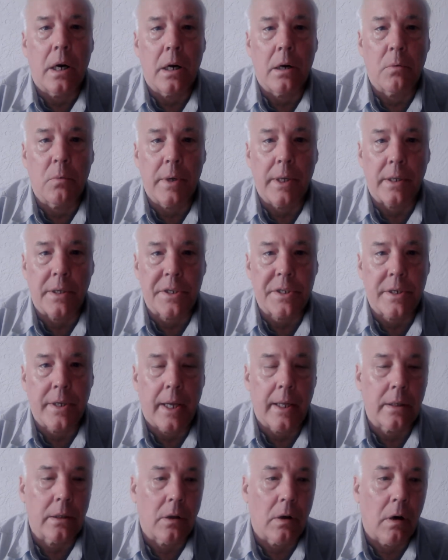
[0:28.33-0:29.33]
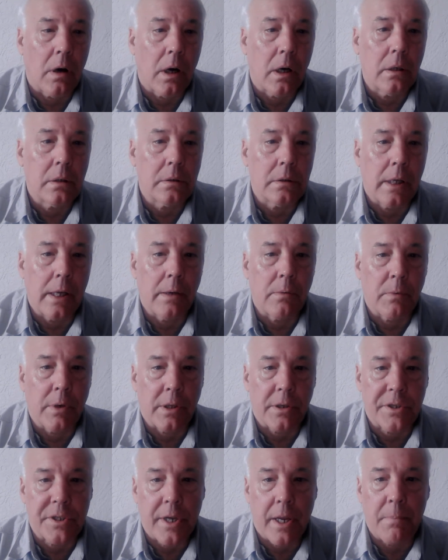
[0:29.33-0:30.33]
Real estate law and
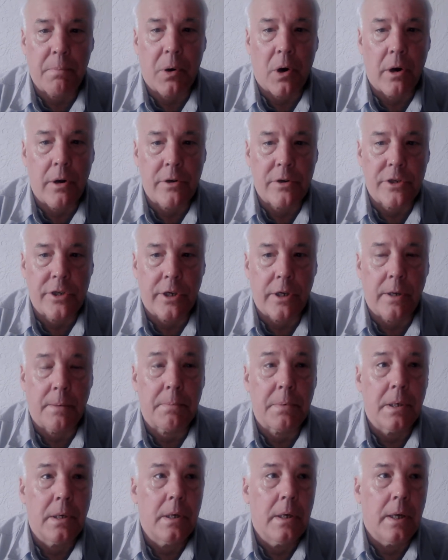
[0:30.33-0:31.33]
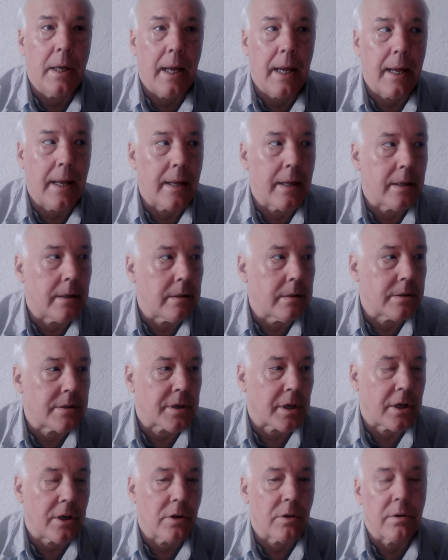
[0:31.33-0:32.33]
real estate partnership and
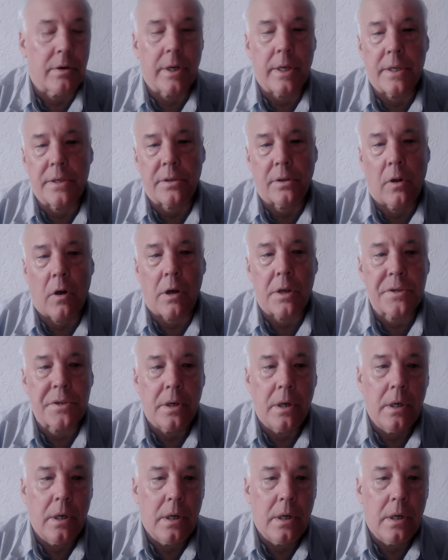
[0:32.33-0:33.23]
securities laws.